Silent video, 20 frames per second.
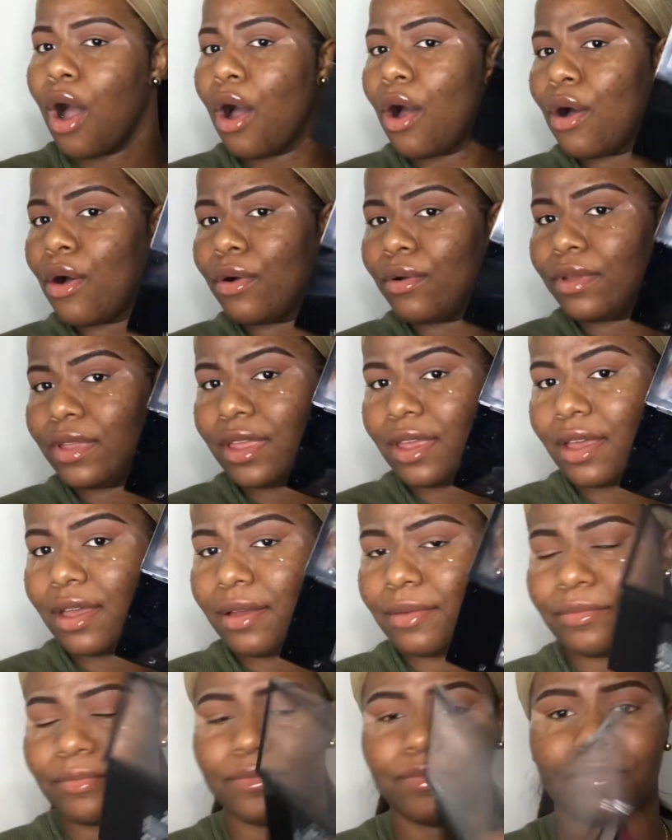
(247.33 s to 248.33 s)
Oh
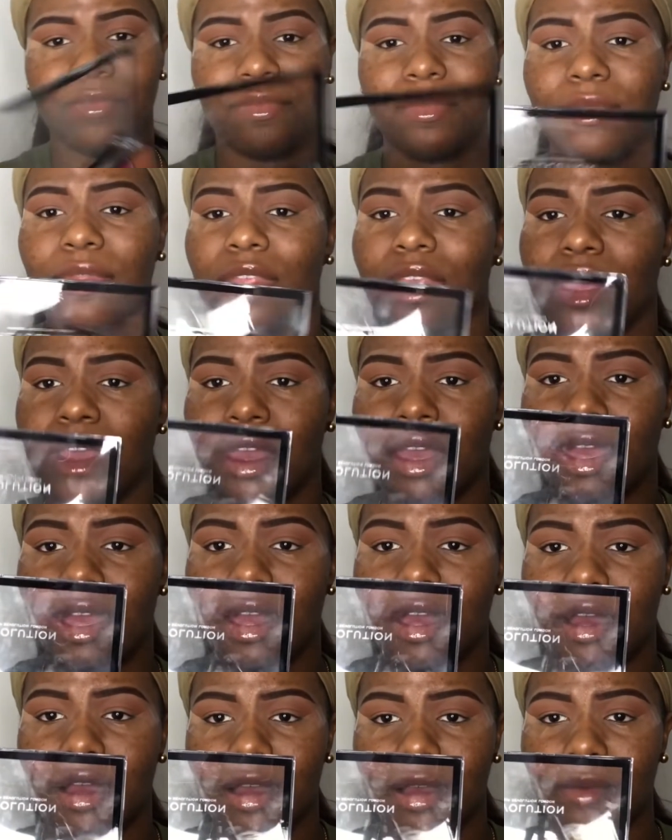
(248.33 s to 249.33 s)
yeah.
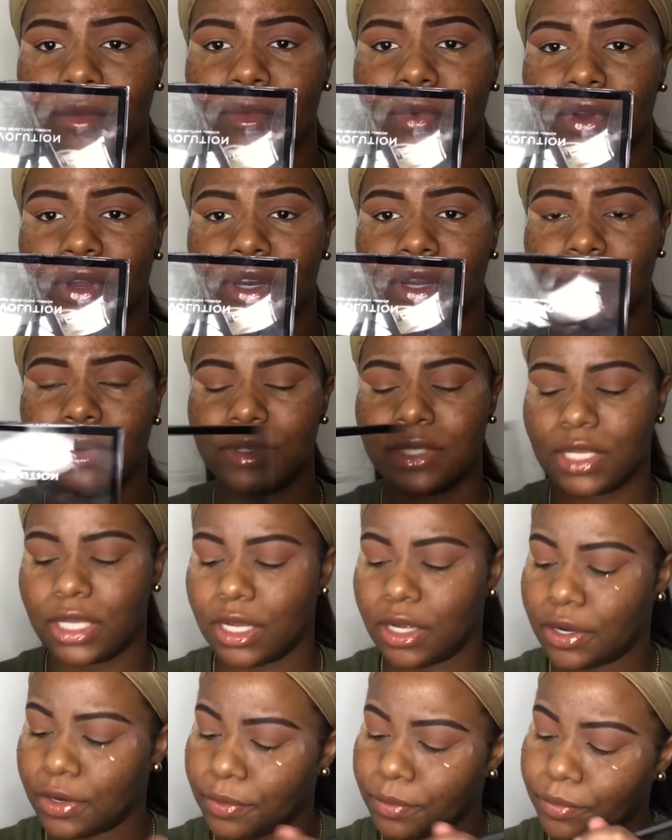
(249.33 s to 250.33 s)
We're gonna go into
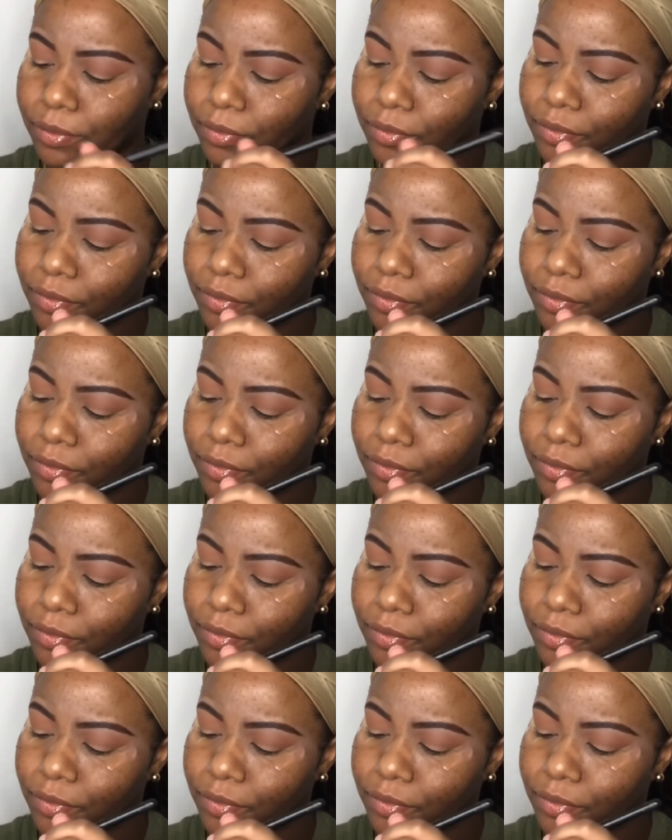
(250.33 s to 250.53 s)
here.